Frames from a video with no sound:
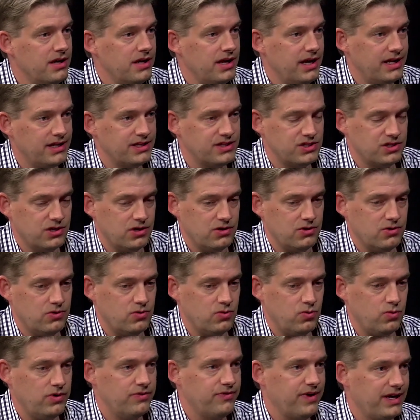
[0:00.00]
And so
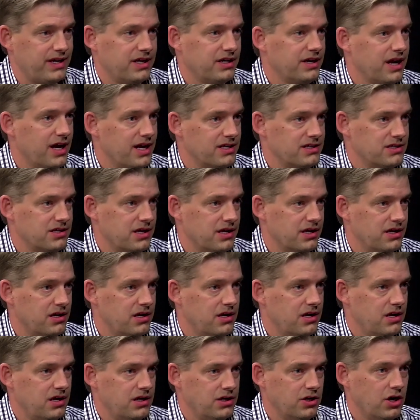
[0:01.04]
we recognize like
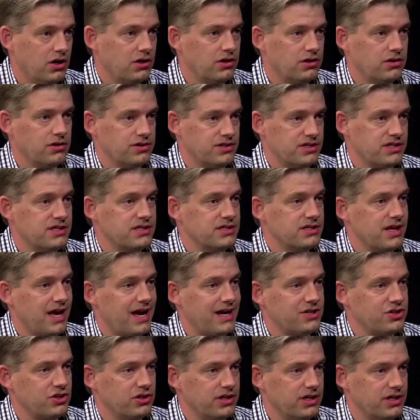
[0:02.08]
young girls, this is
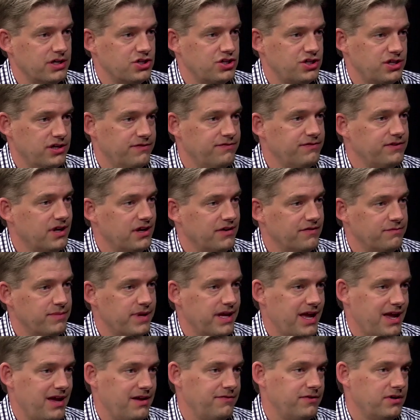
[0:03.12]
actually a shift of
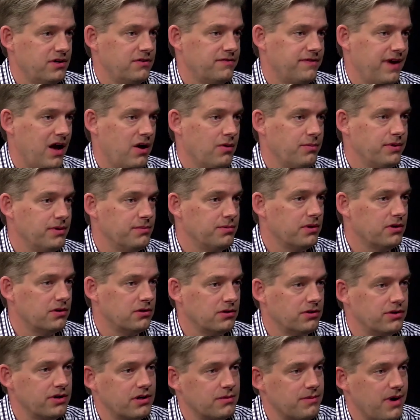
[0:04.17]
behavior of how people are
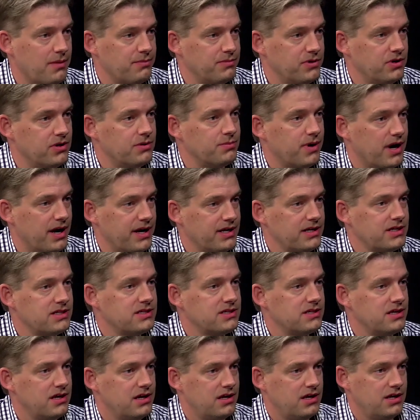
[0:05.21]
learning about beauty products.